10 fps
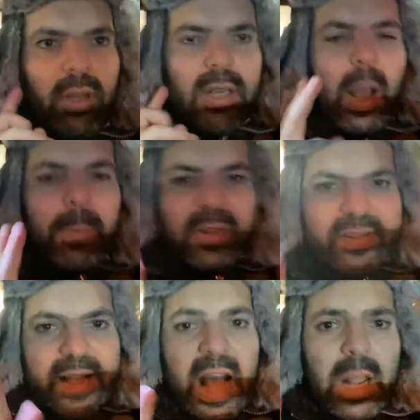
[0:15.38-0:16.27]
couple of
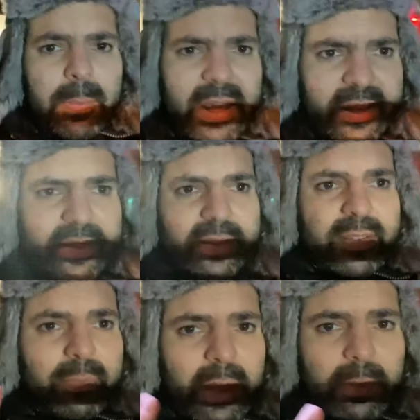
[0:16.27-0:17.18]
stock
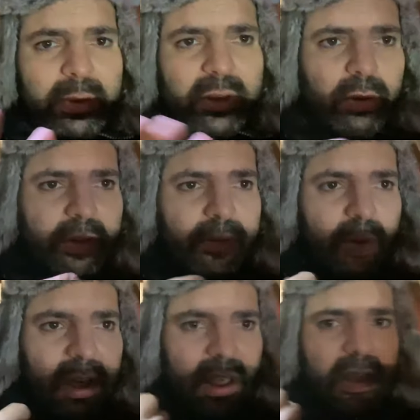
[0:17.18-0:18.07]
picks, maybe two or
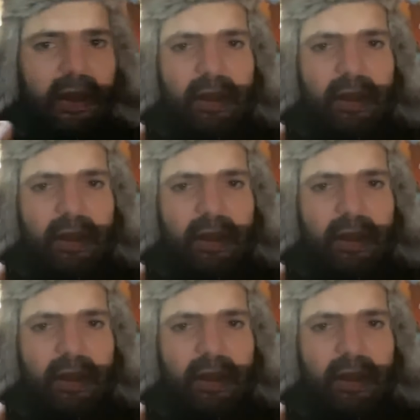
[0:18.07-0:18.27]
three,